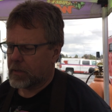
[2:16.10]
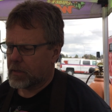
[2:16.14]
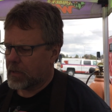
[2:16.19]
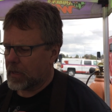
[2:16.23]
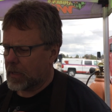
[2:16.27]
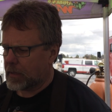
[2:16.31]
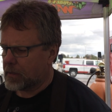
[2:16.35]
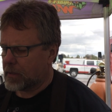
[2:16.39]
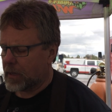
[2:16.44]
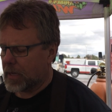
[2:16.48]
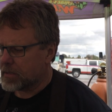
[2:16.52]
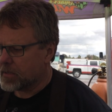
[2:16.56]

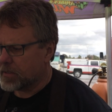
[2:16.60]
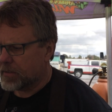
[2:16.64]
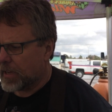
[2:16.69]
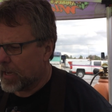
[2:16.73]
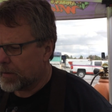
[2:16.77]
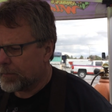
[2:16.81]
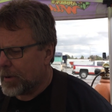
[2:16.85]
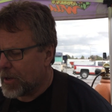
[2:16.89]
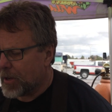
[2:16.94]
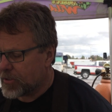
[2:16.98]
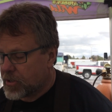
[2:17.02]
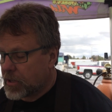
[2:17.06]
It doesn't
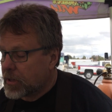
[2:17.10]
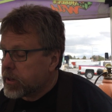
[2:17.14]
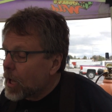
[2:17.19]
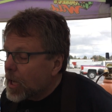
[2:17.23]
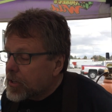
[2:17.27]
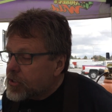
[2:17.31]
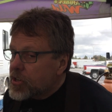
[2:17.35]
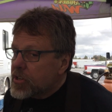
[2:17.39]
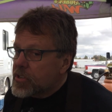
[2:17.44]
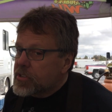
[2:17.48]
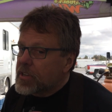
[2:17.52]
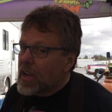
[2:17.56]
take much
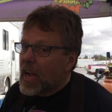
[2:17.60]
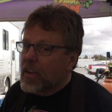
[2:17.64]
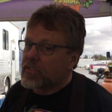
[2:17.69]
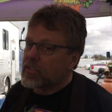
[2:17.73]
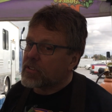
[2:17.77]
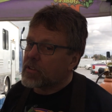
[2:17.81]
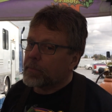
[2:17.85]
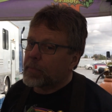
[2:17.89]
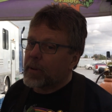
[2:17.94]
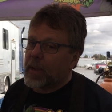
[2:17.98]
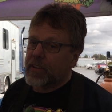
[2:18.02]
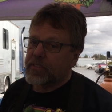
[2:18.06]
clutches. That's
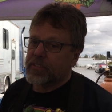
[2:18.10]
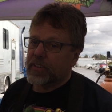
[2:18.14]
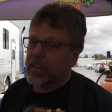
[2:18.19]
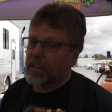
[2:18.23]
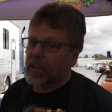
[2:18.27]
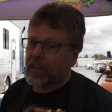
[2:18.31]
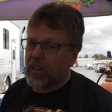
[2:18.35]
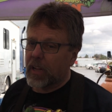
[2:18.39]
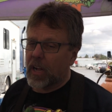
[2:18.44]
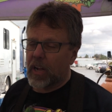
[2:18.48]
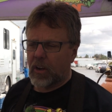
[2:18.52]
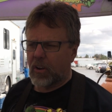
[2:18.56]
the biggest thing.
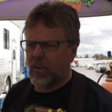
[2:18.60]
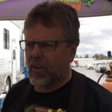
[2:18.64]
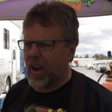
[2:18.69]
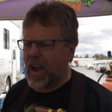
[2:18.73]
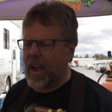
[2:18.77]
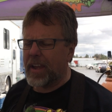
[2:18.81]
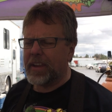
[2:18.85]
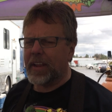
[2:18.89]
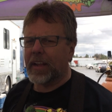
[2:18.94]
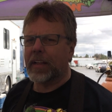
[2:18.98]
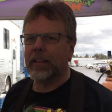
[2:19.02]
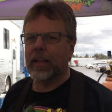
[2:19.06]

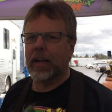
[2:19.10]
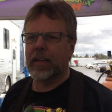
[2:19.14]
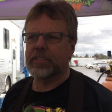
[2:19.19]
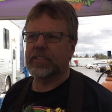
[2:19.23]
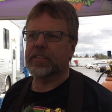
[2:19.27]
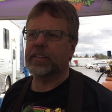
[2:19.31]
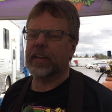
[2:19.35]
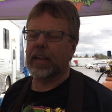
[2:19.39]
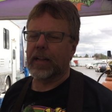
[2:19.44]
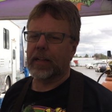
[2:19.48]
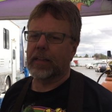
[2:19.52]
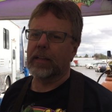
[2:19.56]
Grinding clutches,
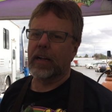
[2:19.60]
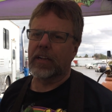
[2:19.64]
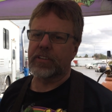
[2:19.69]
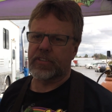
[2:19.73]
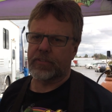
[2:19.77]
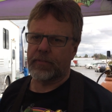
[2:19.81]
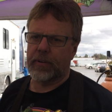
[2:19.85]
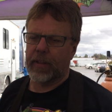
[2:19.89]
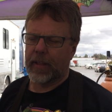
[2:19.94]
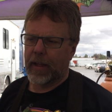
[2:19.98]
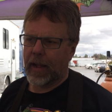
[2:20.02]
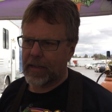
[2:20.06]
getting clutches
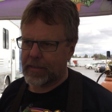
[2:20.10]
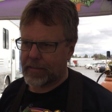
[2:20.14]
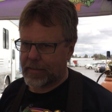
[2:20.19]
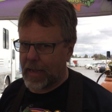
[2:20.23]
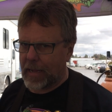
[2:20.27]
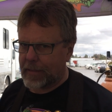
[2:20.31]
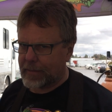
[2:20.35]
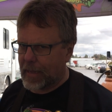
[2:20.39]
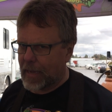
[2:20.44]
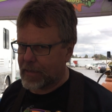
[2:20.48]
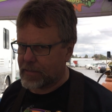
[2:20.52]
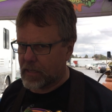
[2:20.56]
ready.
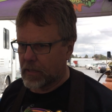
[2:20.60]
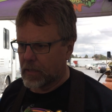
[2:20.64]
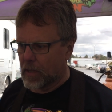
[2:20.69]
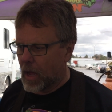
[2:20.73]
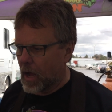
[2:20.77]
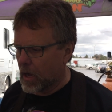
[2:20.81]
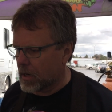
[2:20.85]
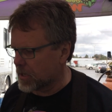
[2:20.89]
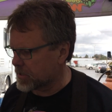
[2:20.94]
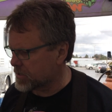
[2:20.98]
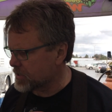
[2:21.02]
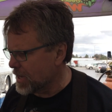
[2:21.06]
That takes the
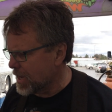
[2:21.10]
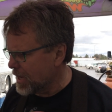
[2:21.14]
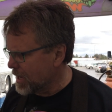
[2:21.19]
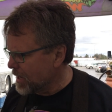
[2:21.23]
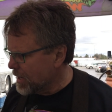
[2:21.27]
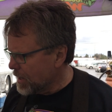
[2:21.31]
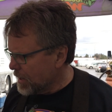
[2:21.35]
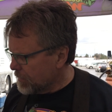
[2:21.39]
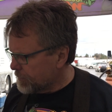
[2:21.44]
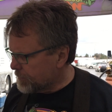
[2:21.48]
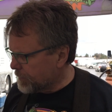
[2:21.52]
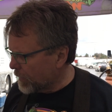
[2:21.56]
longest.
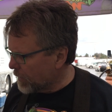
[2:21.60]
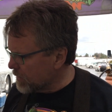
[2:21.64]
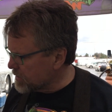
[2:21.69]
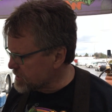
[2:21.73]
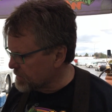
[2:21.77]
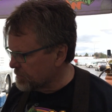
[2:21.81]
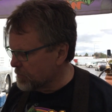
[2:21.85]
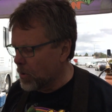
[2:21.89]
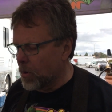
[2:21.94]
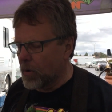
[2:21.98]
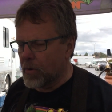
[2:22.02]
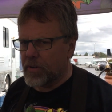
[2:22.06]
As far as the
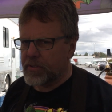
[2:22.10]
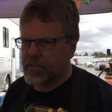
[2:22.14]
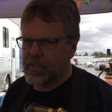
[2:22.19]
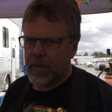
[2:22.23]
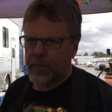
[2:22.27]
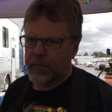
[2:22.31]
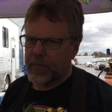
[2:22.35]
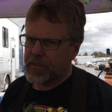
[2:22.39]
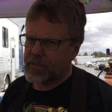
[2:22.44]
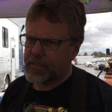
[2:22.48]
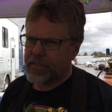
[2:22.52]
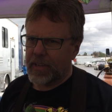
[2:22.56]
motor
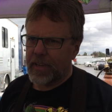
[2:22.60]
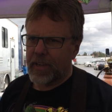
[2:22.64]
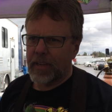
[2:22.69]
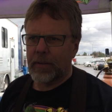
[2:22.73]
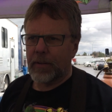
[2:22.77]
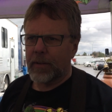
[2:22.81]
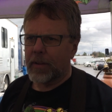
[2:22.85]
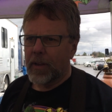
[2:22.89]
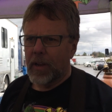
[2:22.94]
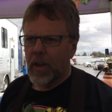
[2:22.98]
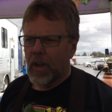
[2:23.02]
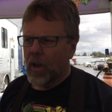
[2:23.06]
stuff, this thing
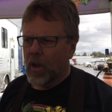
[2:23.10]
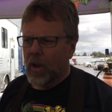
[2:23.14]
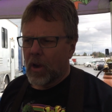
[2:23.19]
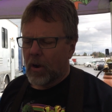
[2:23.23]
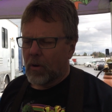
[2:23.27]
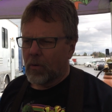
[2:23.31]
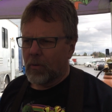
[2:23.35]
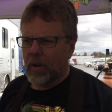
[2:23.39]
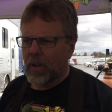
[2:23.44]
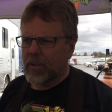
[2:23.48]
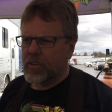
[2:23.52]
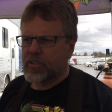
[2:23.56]

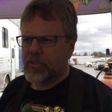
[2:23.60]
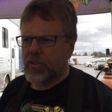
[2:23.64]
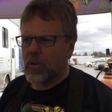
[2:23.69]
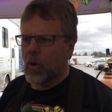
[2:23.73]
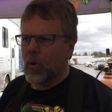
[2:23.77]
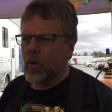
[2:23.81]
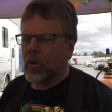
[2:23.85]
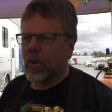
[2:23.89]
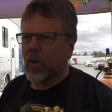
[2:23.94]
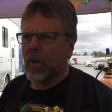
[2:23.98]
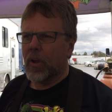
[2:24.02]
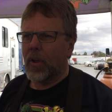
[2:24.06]
runs
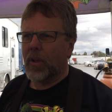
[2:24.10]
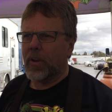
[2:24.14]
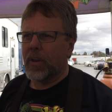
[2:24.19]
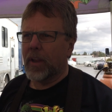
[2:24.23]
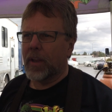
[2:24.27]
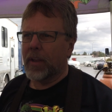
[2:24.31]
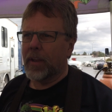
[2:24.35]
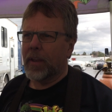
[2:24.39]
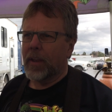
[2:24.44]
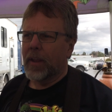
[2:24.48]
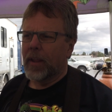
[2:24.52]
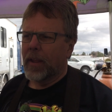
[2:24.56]
so good,
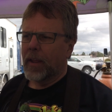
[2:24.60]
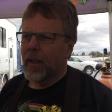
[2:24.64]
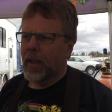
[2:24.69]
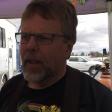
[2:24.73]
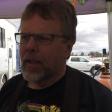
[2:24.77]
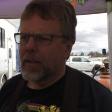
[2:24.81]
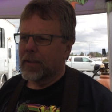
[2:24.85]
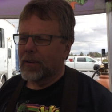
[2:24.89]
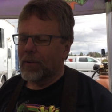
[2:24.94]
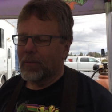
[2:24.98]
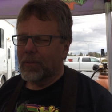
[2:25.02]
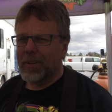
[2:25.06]
and
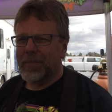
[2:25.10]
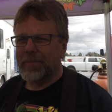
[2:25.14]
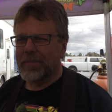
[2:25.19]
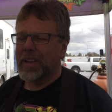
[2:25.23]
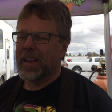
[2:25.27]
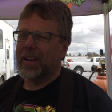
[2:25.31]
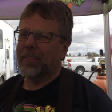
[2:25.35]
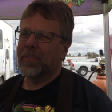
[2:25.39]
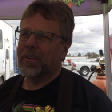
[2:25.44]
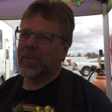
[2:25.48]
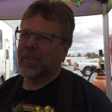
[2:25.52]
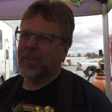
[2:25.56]
we've
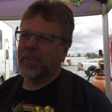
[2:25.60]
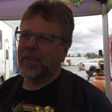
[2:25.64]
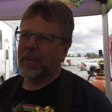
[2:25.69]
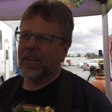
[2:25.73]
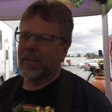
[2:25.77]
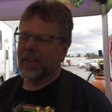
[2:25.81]
never